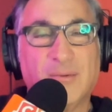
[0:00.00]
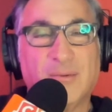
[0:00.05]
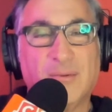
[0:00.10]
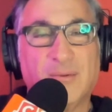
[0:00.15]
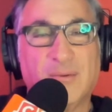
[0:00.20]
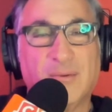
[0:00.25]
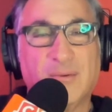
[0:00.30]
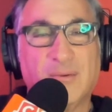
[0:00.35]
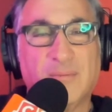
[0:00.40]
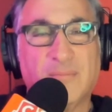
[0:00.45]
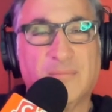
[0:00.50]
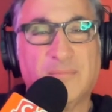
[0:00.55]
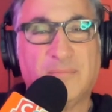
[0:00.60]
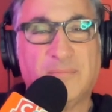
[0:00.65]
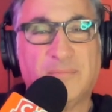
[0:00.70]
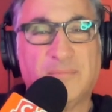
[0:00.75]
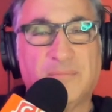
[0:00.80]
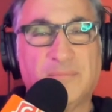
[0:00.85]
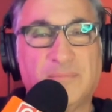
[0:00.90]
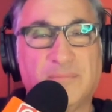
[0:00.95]

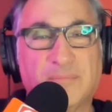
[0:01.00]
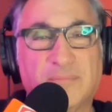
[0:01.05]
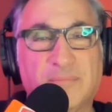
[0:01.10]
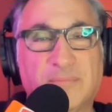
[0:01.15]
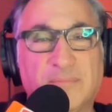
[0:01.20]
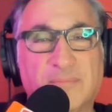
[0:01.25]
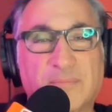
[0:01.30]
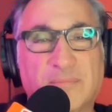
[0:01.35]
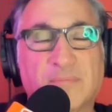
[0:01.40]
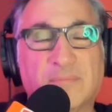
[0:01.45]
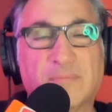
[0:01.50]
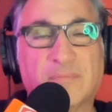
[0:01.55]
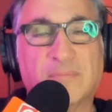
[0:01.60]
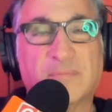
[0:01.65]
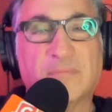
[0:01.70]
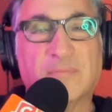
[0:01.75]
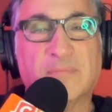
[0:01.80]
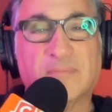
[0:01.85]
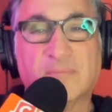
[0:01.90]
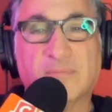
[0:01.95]

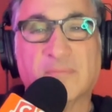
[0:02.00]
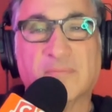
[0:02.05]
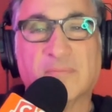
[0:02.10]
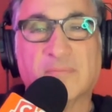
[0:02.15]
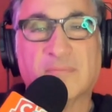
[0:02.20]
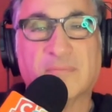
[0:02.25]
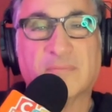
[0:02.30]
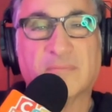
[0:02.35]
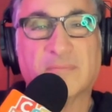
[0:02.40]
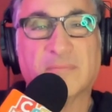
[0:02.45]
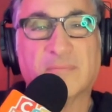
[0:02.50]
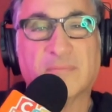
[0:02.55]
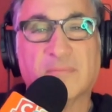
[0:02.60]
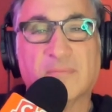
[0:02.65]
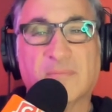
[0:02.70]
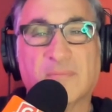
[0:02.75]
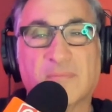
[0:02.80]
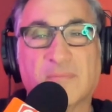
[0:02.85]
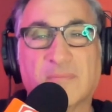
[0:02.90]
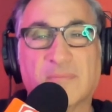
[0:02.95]

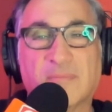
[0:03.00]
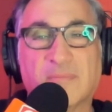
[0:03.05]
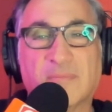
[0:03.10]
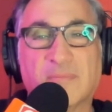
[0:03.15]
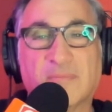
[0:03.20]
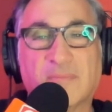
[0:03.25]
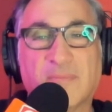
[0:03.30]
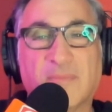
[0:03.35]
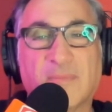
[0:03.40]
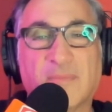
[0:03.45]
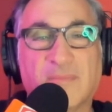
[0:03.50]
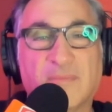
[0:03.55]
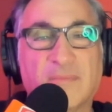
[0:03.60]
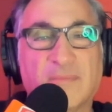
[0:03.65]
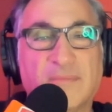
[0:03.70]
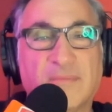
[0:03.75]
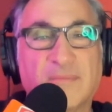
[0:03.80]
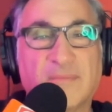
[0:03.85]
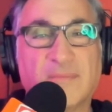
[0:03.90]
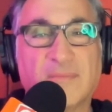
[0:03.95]

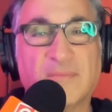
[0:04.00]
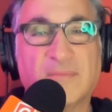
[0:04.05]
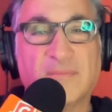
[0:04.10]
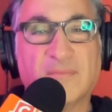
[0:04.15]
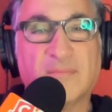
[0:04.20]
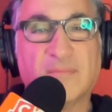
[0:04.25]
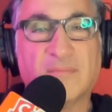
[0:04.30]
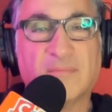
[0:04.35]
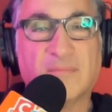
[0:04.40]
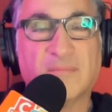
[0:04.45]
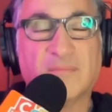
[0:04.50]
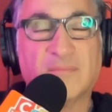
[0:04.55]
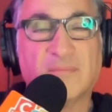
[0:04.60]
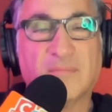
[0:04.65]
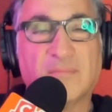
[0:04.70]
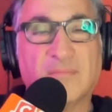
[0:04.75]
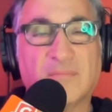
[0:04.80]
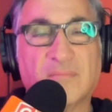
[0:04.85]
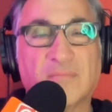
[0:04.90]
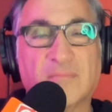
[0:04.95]

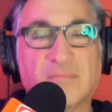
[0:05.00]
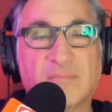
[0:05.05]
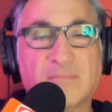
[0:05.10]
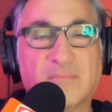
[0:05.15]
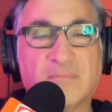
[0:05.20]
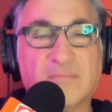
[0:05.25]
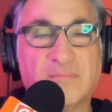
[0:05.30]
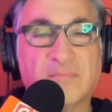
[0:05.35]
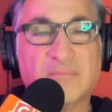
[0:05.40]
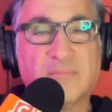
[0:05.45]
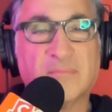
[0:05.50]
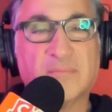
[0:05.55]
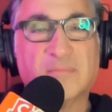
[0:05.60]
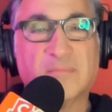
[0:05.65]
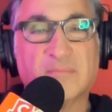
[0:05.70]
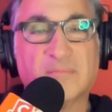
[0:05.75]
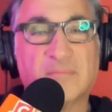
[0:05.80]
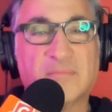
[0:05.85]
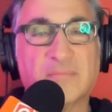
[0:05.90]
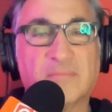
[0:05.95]

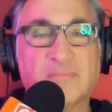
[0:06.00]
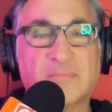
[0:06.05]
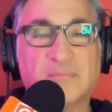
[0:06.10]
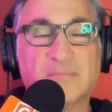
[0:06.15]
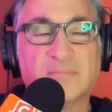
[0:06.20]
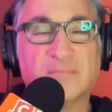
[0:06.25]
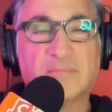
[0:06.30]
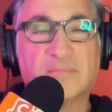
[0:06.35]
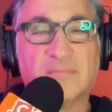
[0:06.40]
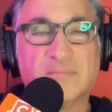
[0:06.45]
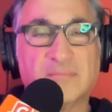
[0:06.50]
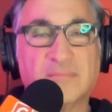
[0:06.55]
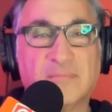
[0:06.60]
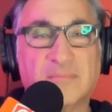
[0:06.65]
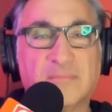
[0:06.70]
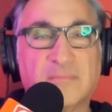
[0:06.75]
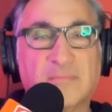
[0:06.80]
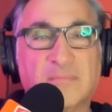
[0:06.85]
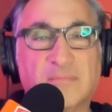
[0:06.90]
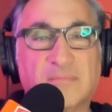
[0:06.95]

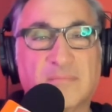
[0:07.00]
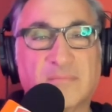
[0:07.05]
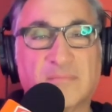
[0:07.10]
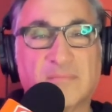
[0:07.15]
No words are spoken by the person on screen.